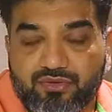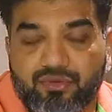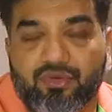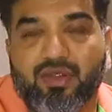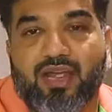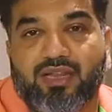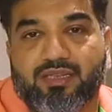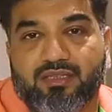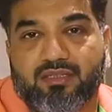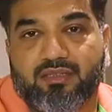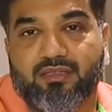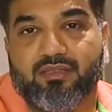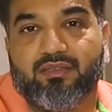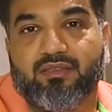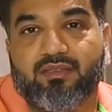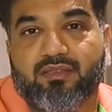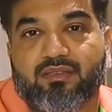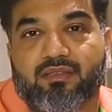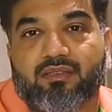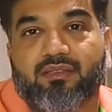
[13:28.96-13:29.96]
So guys,
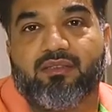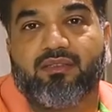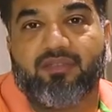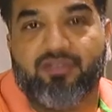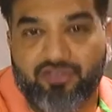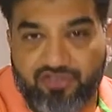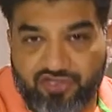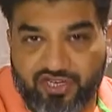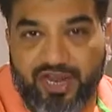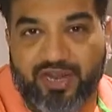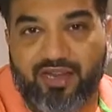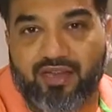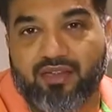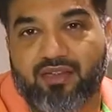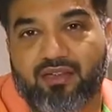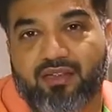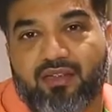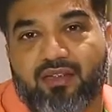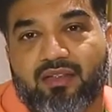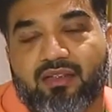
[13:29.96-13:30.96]
check.
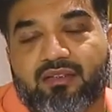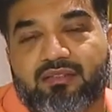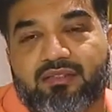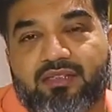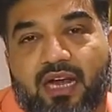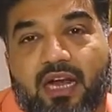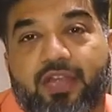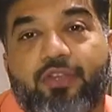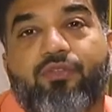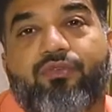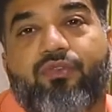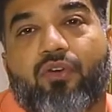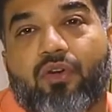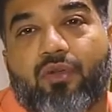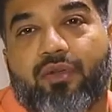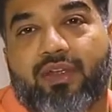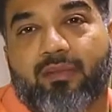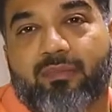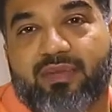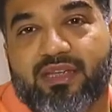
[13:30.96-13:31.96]
Are you
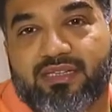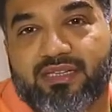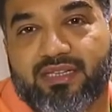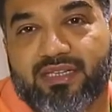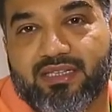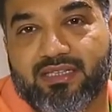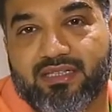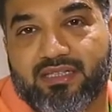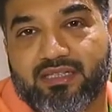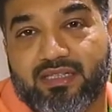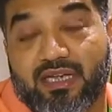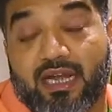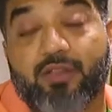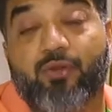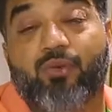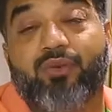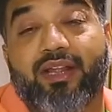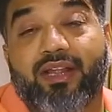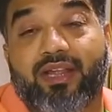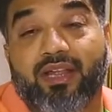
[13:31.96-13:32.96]
following basics? Are
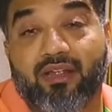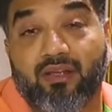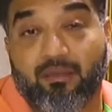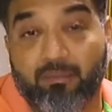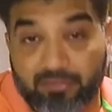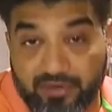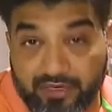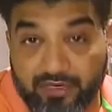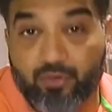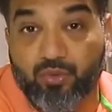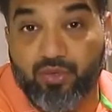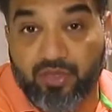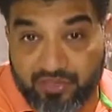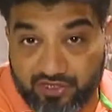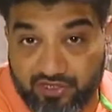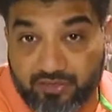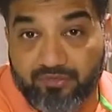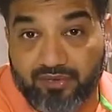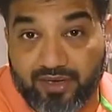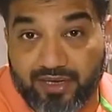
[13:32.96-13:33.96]
you taking complete
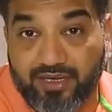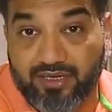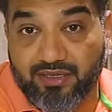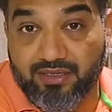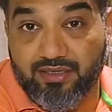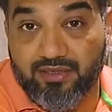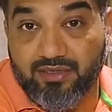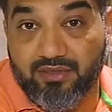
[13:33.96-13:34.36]
ownership, right?